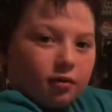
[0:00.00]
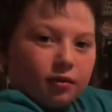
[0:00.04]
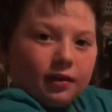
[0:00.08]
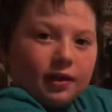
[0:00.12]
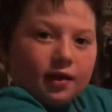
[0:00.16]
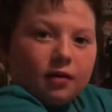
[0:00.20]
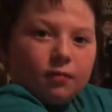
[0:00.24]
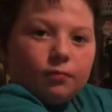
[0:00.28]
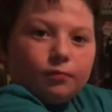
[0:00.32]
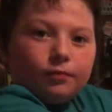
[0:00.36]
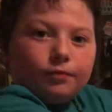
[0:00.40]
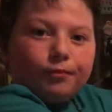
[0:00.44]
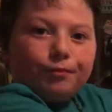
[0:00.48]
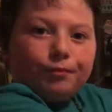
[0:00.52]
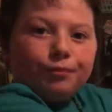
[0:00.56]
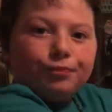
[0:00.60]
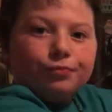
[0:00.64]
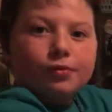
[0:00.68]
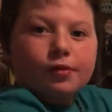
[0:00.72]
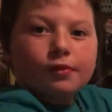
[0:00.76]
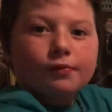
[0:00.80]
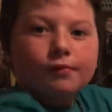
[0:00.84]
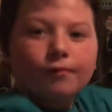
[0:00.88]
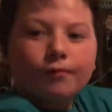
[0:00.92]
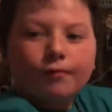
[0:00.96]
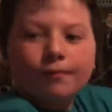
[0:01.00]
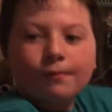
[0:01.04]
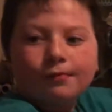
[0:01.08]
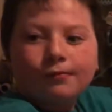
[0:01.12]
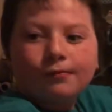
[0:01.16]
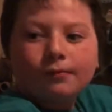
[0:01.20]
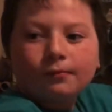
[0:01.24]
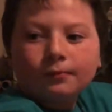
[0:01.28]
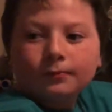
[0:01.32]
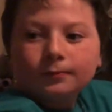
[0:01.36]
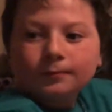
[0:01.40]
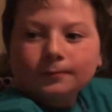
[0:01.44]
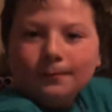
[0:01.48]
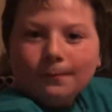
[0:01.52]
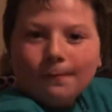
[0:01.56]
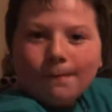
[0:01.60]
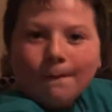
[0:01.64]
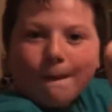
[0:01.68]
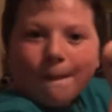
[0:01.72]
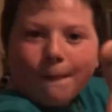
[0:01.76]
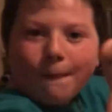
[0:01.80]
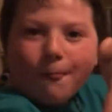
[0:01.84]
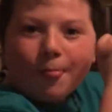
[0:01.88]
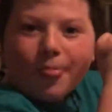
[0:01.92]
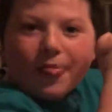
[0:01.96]
Uncle Lou is the
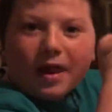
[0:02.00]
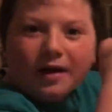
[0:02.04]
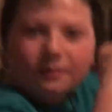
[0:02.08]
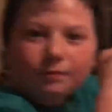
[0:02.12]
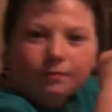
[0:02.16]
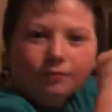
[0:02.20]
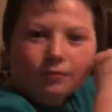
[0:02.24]
best!